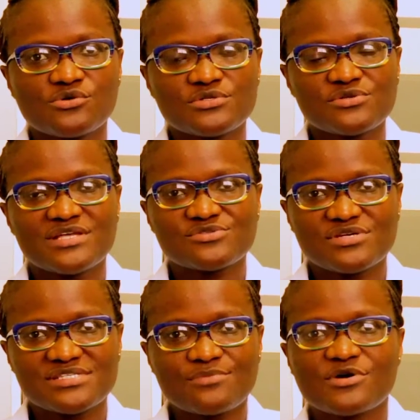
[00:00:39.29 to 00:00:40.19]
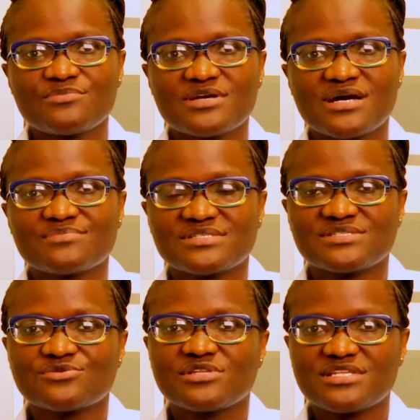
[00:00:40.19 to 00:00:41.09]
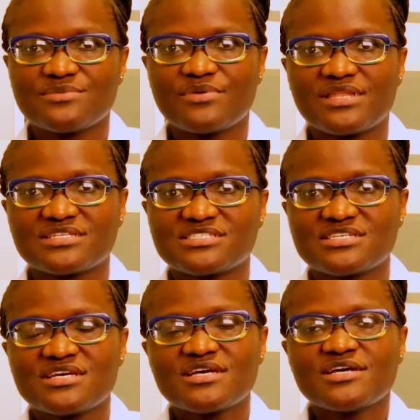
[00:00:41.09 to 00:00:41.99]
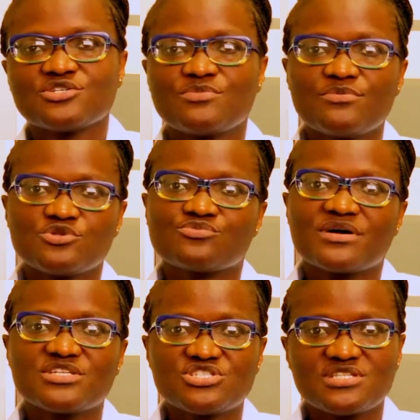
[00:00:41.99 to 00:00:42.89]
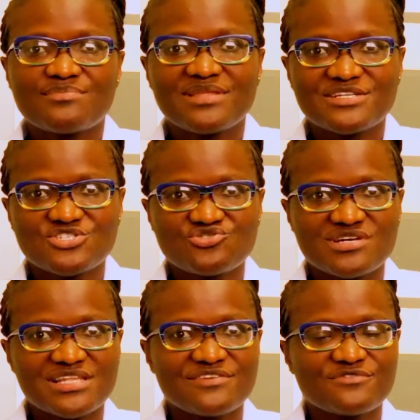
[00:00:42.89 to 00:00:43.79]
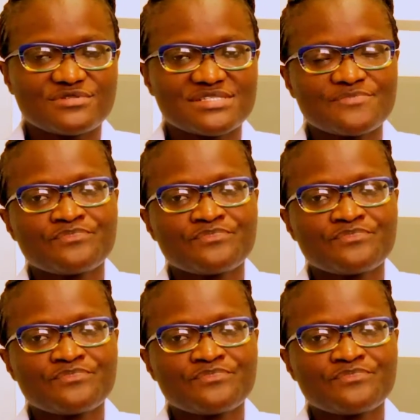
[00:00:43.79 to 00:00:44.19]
so that's why someone becomes insulin dependent to be able to manage their blood sugar levels.